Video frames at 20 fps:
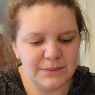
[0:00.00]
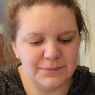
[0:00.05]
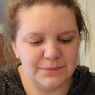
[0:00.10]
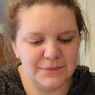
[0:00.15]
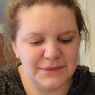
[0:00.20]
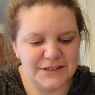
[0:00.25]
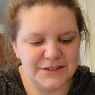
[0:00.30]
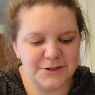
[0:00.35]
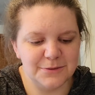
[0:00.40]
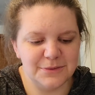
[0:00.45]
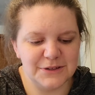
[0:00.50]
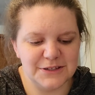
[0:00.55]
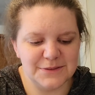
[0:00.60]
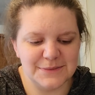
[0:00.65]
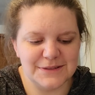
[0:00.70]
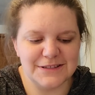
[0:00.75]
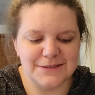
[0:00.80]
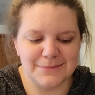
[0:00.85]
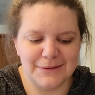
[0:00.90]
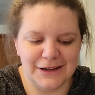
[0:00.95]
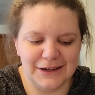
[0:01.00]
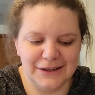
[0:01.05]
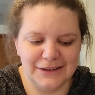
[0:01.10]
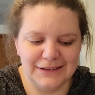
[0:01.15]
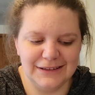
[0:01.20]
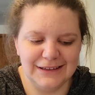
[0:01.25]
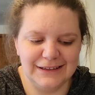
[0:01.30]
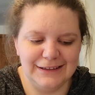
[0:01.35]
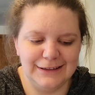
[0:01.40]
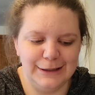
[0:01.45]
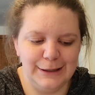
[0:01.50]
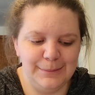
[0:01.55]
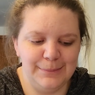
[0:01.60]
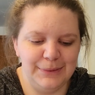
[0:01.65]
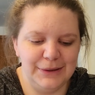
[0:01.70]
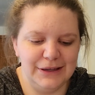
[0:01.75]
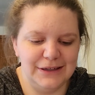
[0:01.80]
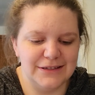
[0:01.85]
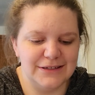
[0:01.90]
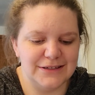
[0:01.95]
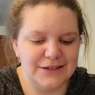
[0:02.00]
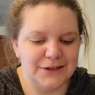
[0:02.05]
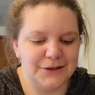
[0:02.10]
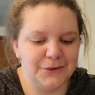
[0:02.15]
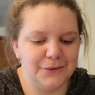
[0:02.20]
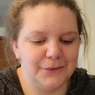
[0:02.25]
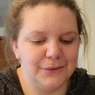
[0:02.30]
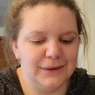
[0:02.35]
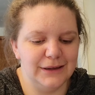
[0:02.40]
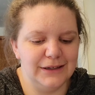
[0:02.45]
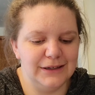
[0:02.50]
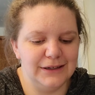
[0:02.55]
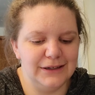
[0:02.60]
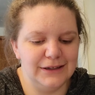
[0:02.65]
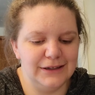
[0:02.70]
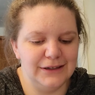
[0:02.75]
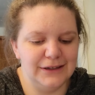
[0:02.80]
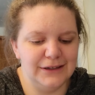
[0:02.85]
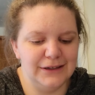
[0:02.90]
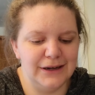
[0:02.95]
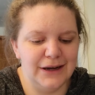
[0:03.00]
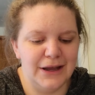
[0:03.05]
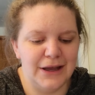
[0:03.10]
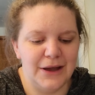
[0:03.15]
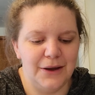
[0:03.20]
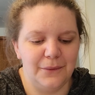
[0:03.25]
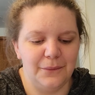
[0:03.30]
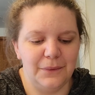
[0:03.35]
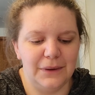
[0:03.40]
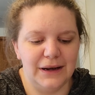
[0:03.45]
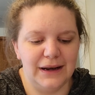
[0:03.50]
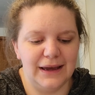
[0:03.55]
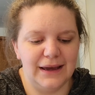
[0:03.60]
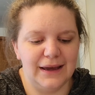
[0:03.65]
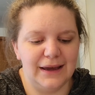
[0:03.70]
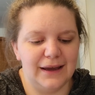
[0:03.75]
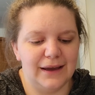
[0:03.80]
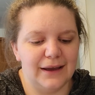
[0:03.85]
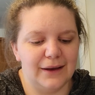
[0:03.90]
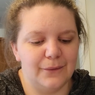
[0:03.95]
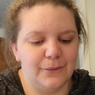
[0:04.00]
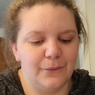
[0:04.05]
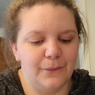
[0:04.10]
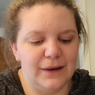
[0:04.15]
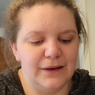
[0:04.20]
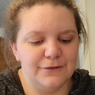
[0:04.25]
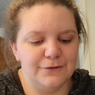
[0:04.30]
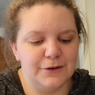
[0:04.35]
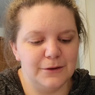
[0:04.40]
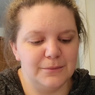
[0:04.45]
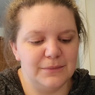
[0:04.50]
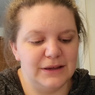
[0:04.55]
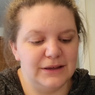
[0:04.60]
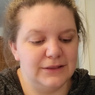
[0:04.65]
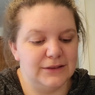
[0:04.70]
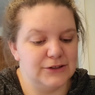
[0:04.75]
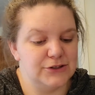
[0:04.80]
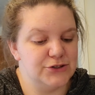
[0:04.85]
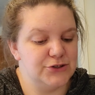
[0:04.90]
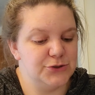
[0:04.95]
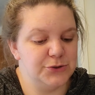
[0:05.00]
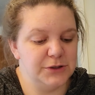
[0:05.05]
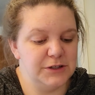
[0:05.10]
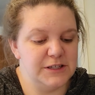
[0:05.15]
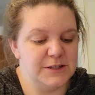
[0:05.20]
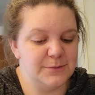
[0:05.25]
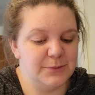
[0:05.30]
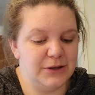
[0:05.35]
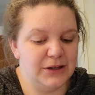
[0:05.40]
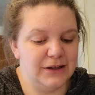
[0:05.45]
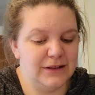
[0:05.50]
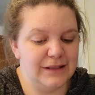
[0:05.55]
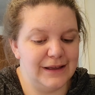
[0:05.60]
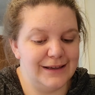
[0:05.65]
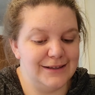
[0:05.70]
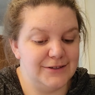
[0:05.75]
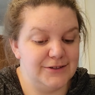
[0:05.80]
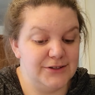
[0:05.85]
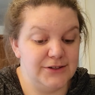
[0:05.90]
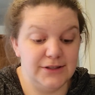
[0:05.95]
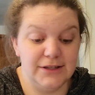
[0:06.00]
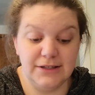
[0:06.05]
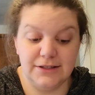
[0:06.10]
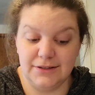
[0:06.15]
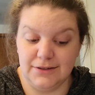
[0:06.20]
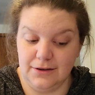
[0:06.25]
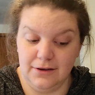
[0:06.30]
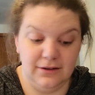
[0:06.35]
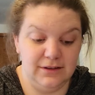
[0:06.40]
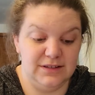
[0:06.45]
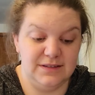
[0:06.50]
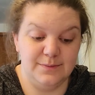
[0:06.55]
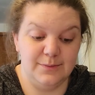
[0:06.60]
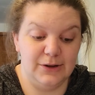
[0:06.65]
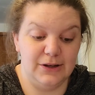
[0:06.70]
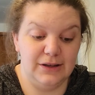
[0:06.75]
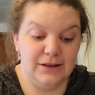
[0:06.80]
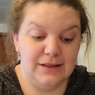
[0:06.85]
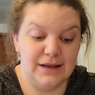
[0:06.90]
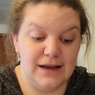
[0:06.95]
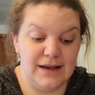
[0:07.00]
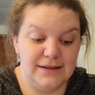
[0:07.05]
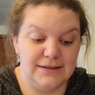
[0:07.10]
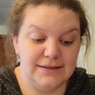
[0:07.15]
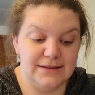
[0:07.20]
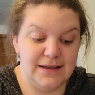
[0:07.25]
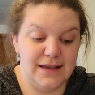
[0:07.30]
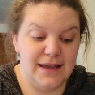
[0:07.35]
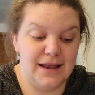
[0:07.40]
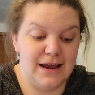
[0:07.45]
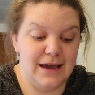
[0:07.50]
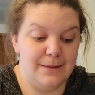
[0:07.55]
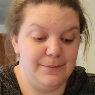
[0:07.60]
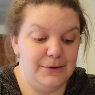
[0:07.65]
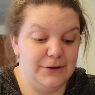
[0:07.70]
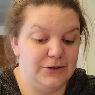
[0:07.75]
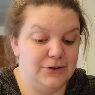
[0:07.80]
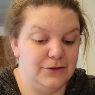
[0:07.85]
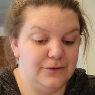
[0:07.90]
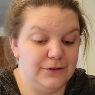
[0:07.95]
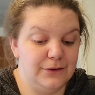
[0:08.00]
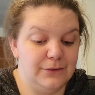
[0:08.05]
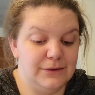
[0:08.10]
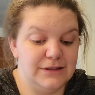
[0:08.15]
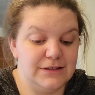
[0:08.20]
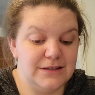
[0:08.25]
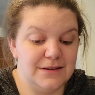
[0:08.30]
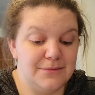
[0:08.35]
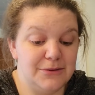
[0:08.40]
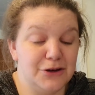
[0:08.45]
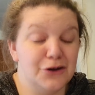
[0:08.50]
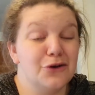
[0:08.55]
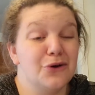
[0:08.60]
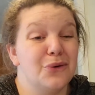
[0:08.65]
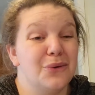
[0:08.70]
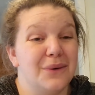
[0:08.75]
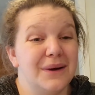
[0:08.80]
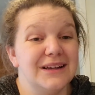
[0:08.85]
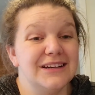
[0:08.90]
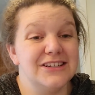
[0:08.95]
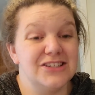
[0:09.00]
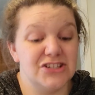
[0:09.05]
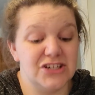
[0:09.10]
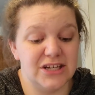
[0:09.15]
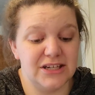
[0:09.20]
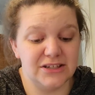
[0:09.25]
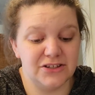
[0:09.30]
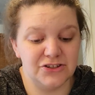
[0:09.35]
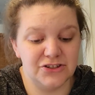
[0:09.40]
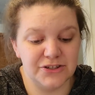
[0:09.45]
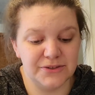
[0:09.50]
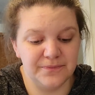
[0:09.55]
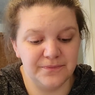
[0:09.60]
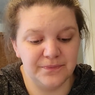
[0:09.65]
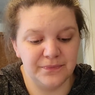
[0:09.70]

Mr. Brisbane smiled. Yep, until 1 year when I went from being the shortest boy in class to the tallest boy in class. It happened over one summer. Quite a change.